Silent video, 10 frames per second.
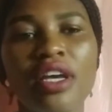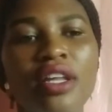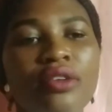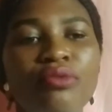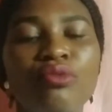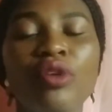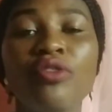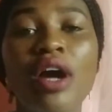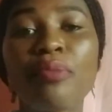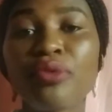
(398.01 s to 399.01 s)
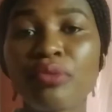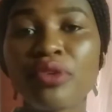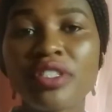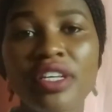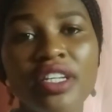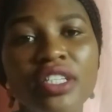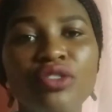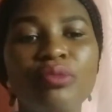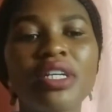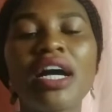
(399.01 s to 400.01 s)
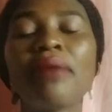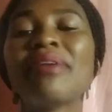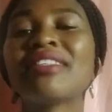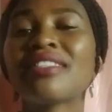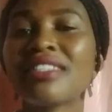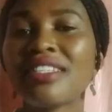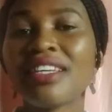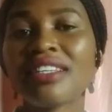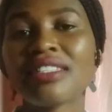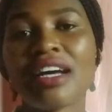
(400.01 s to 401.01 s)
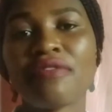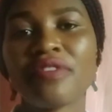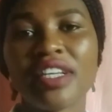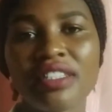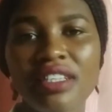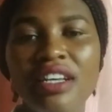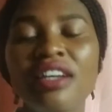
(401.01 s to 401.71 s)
and when you are promoted, you become a senior staff nurse.